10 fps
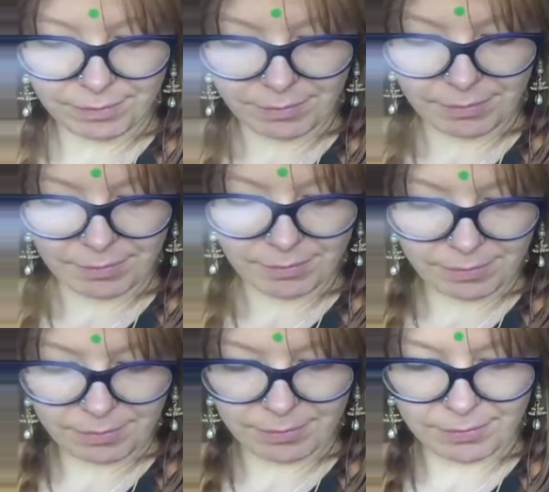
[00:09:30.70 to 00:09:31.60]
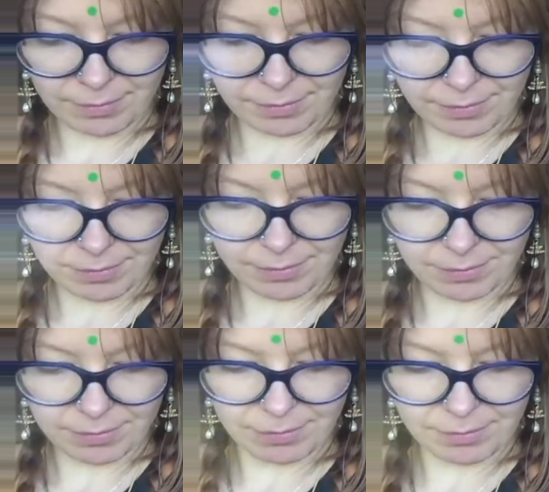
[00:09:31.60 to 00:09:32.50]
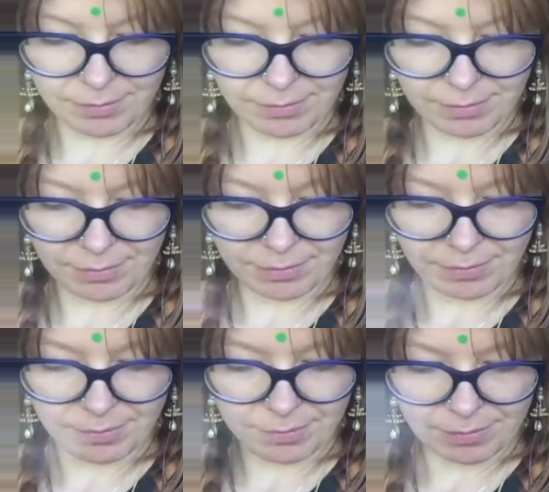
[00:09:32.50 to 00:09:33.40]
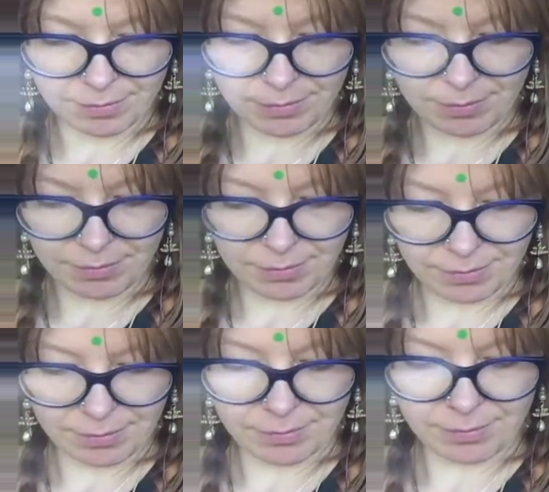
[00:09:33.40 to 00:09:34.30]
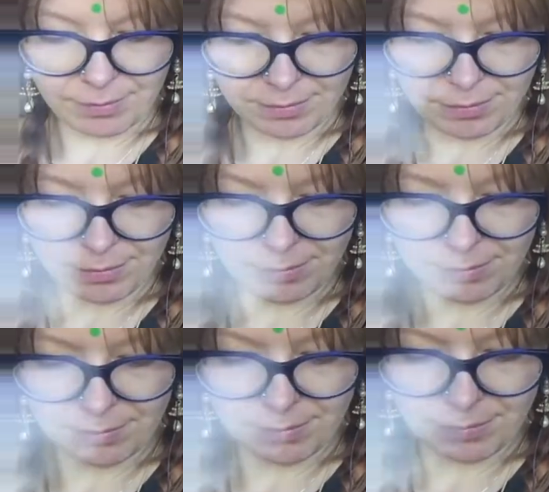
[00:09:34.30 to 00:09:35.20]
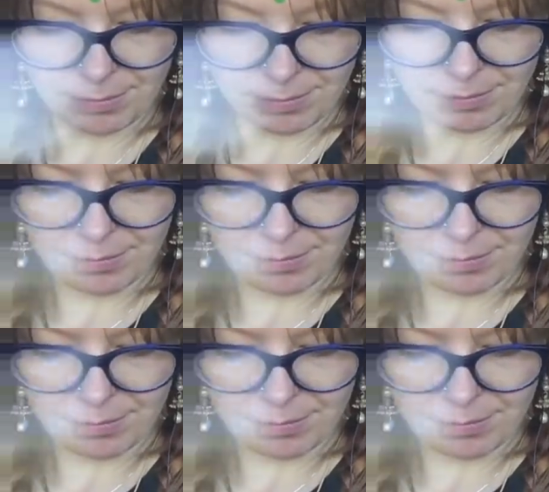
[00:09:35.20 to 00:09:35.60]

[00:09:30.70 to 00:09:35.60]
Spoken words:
This person isn't speaking.